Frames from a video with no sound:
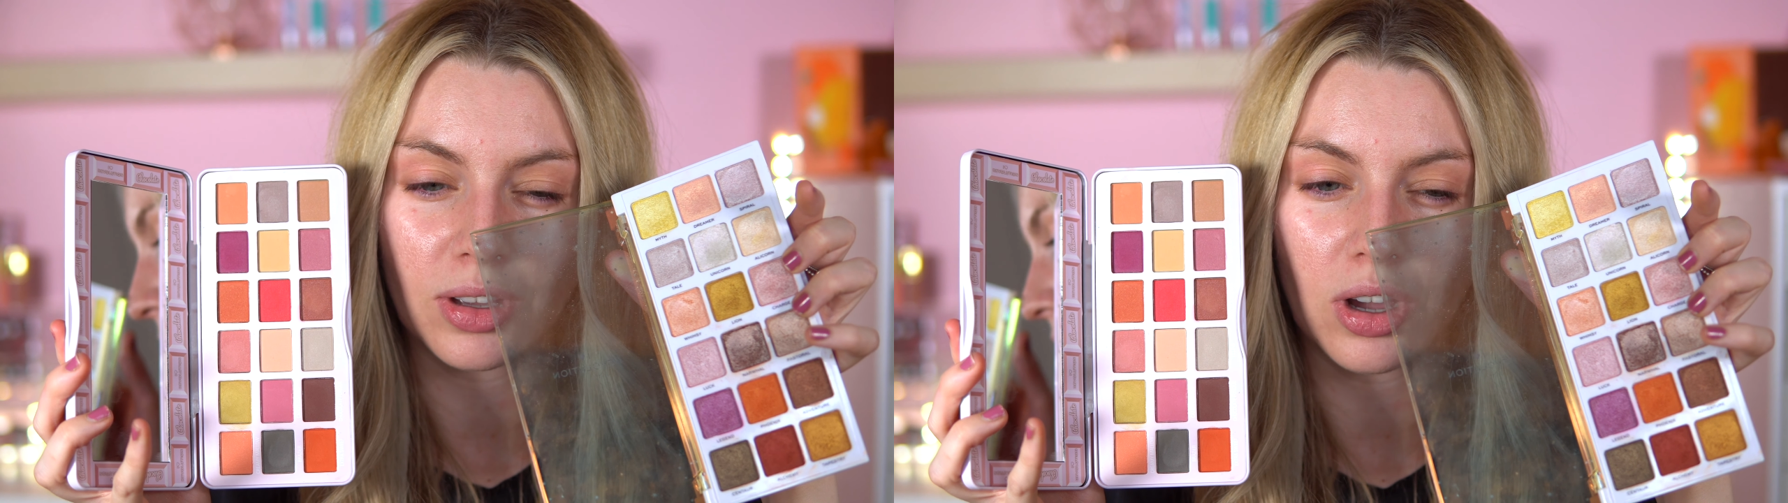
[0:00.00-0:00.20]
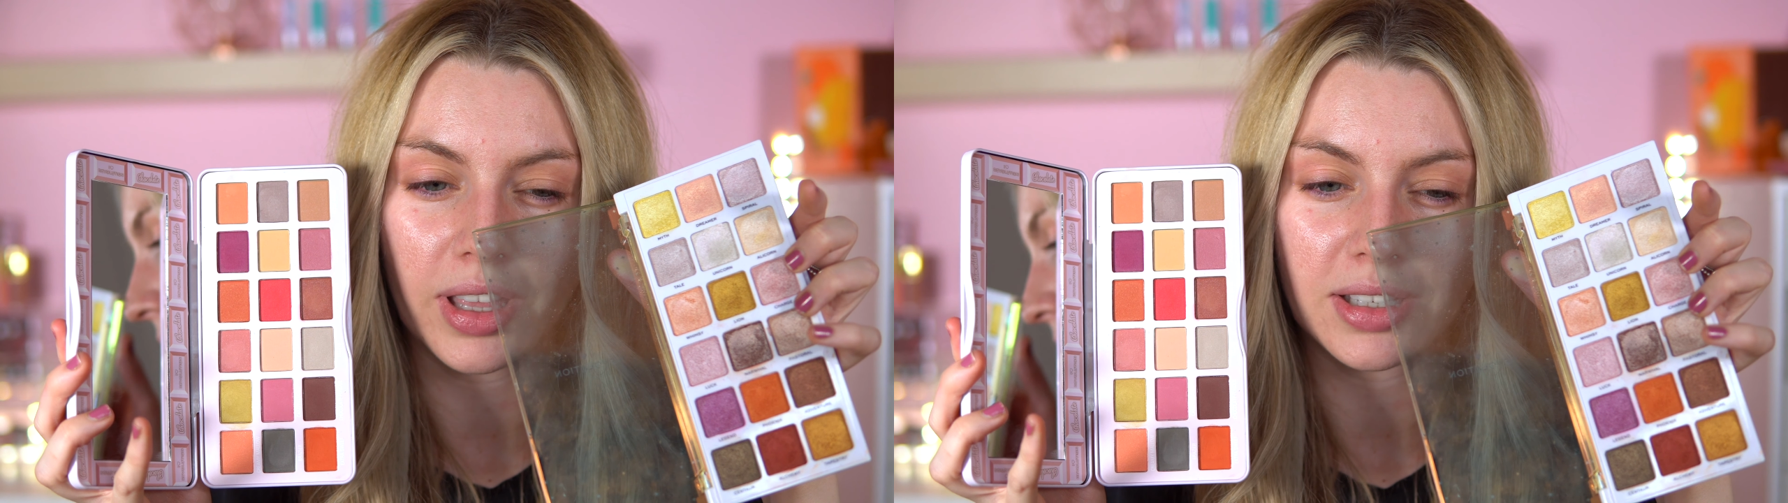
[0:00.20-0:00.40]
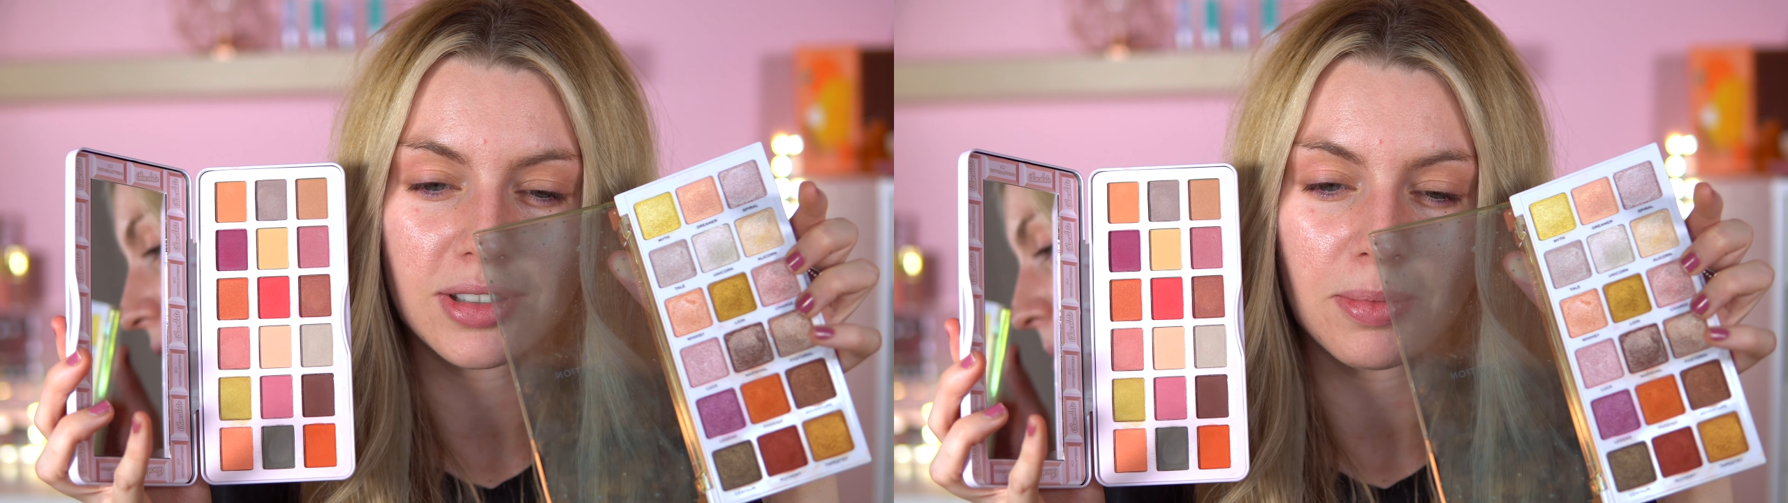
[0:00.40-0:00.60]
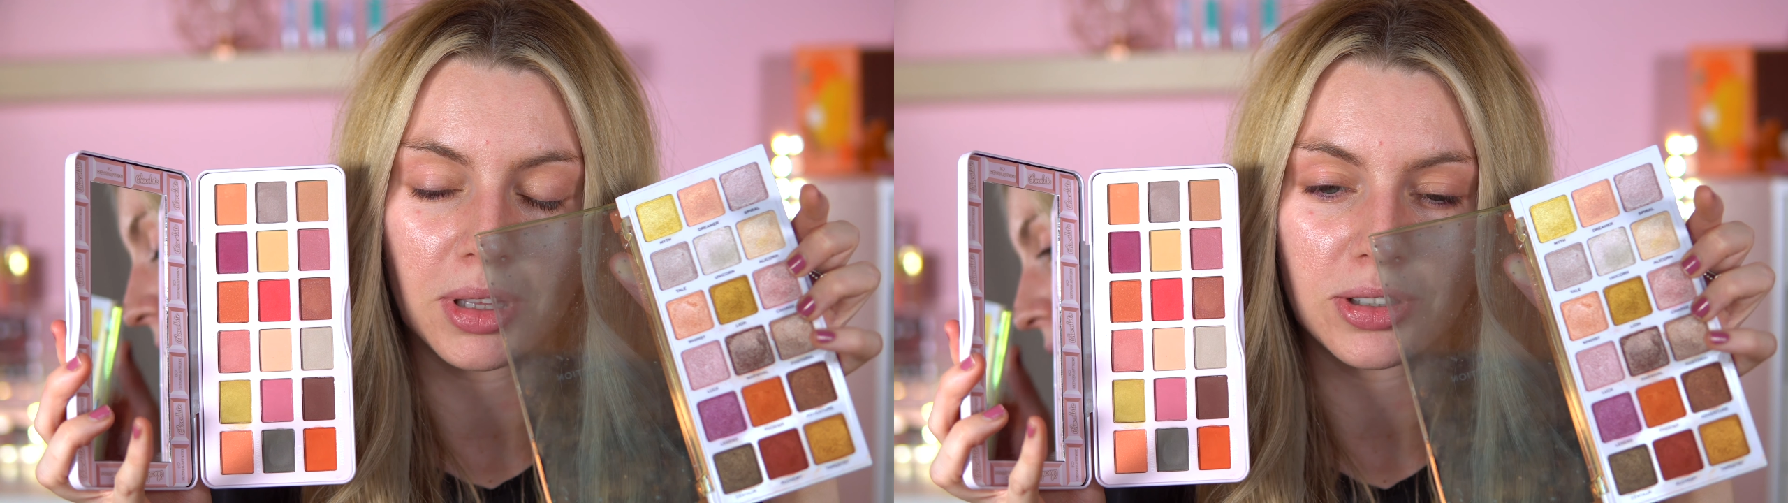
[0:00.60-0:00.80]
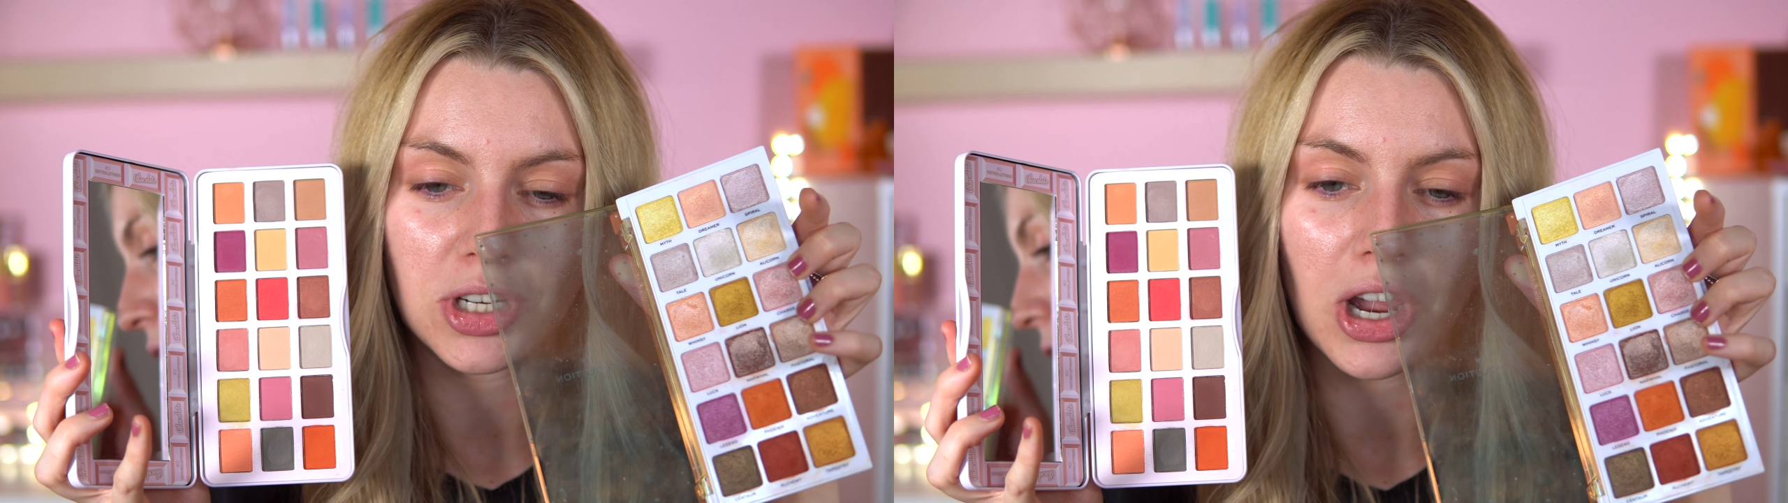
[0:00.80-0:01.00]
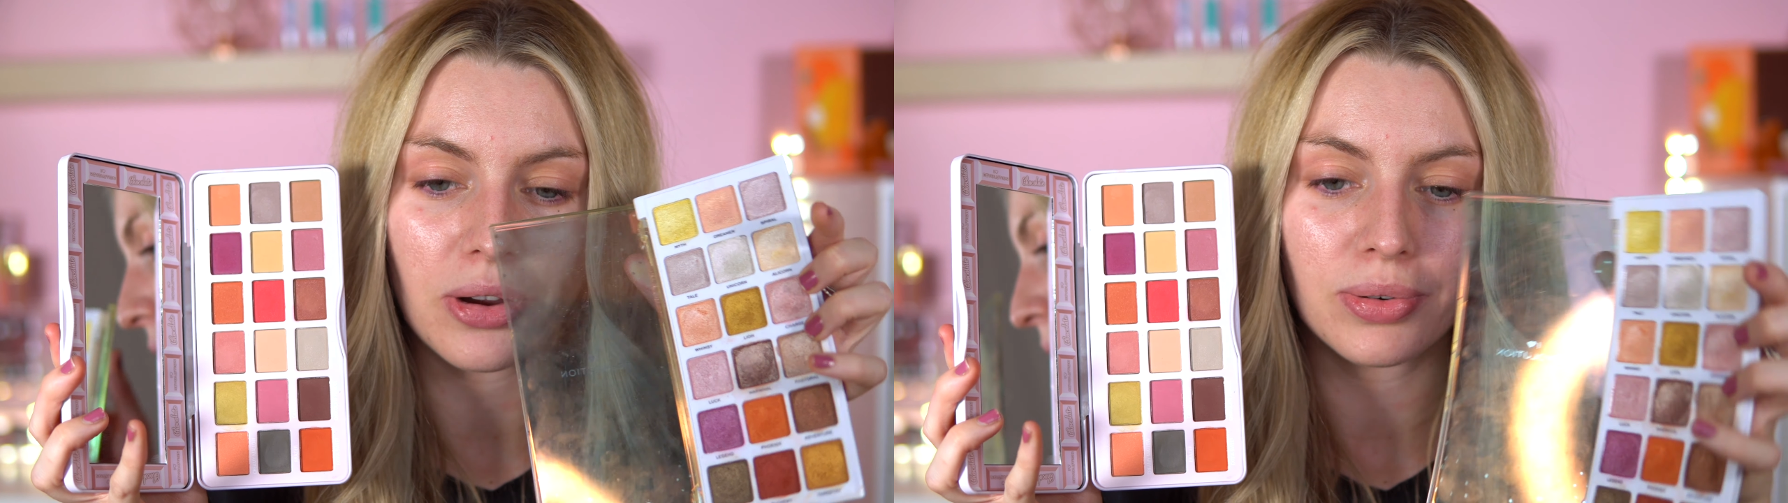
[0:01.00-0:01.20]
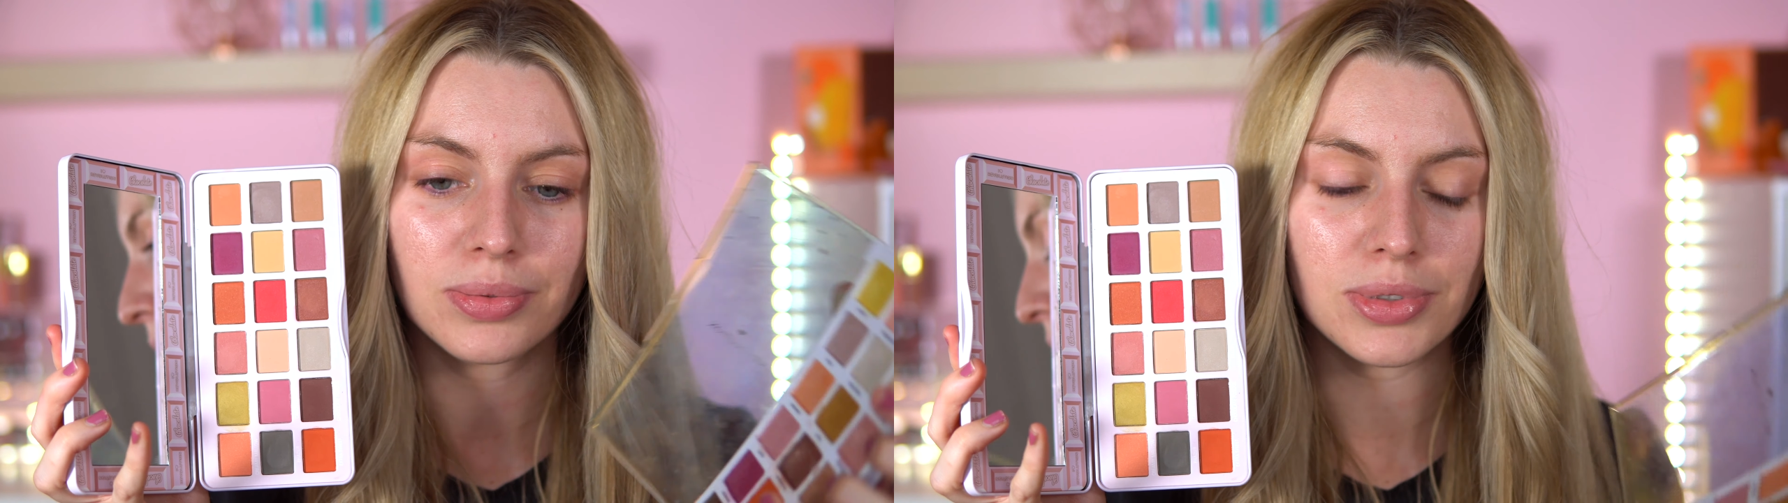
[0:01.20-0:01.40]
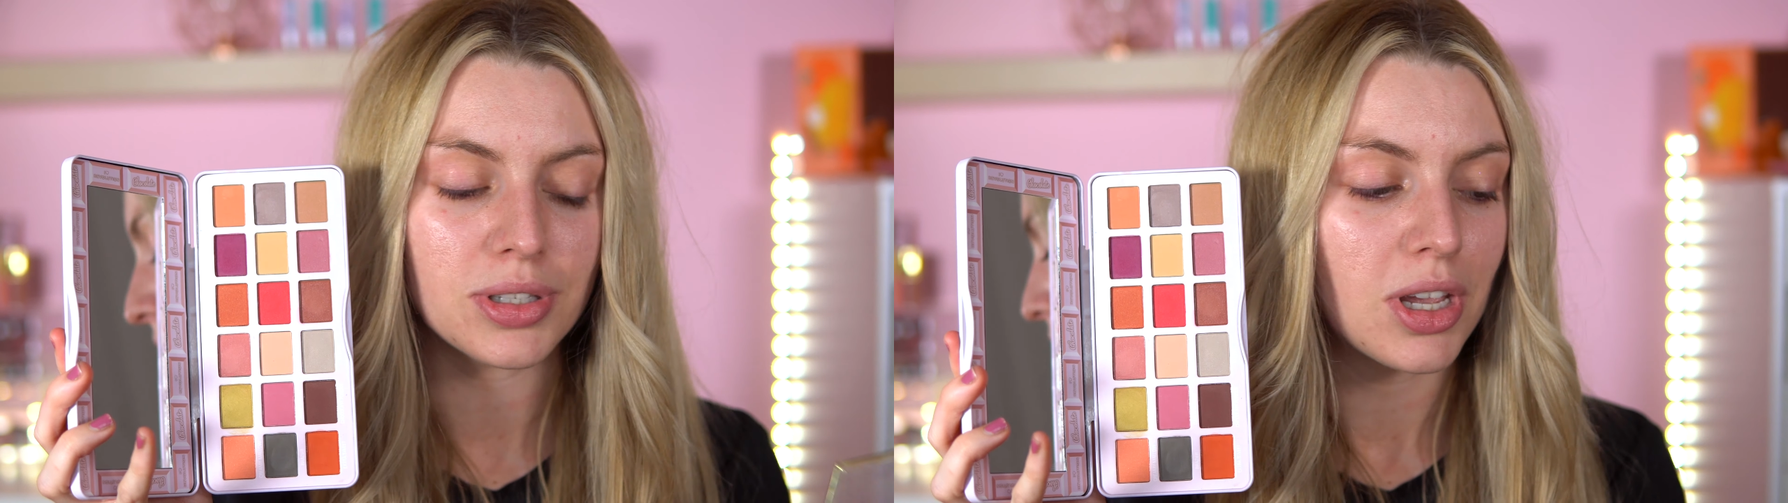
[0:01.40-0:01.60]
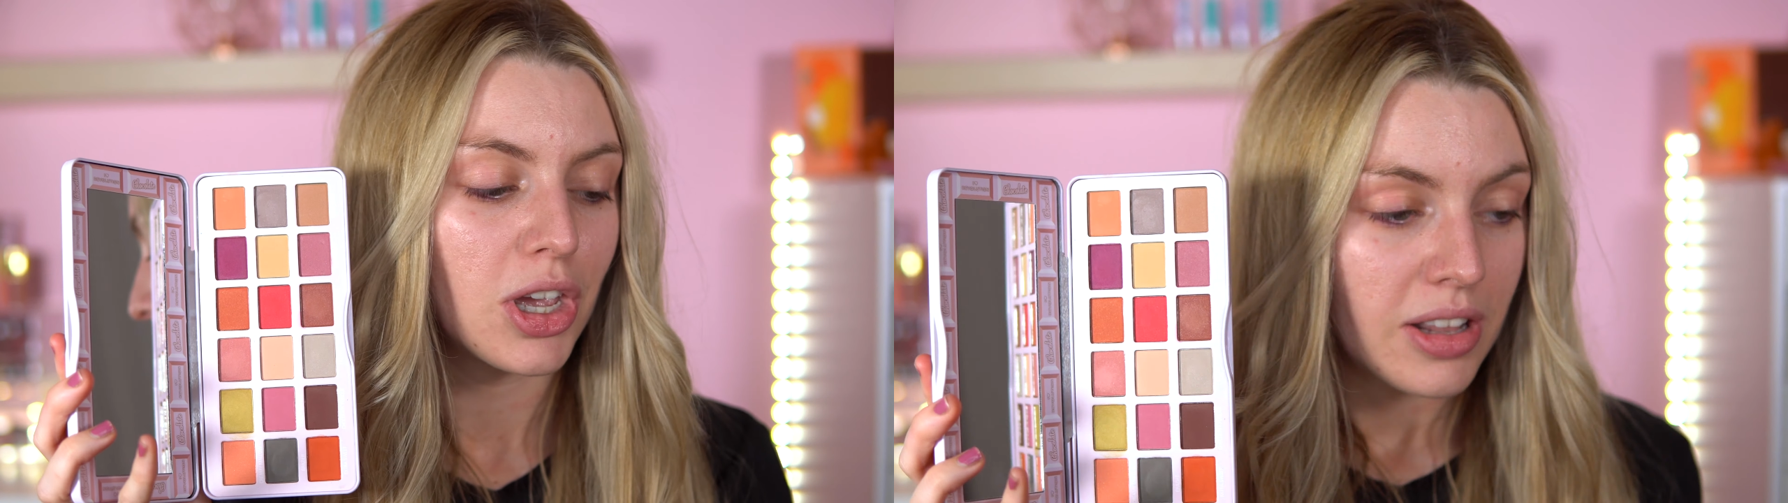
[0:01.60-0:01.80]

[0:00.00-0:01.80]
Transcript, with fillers: They got like similar tones.